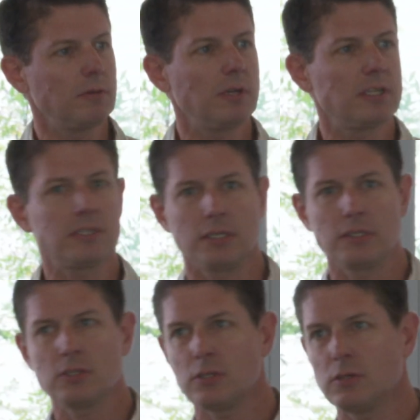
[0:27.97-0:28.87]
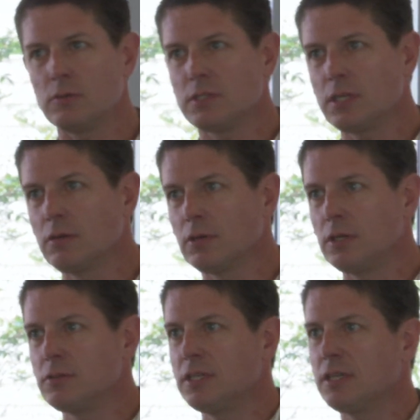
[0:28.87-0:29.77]
units, institutes here at
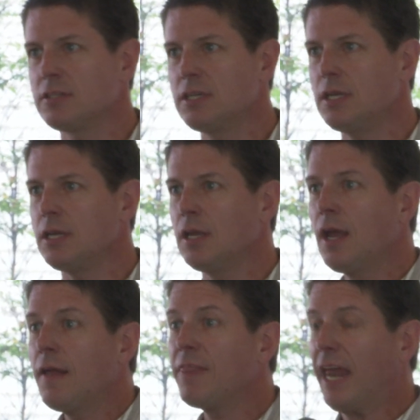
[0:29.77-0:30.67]
UCSD